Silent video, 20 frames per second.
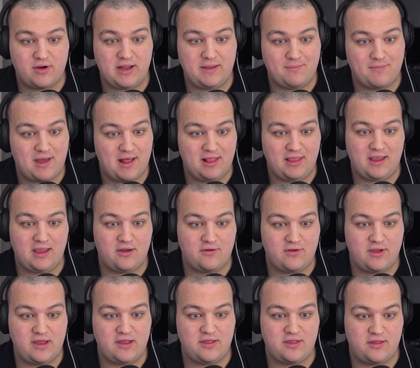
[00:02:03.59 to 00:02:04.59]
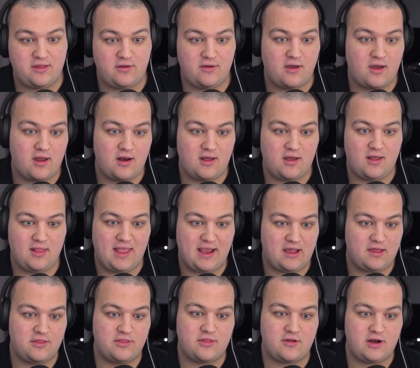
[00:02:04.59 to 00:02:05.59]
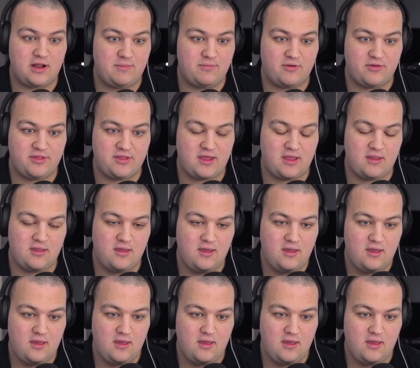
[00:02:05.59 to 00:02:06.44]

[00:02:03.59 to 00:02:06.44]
a pretty mild increase so you got uh, like a 30%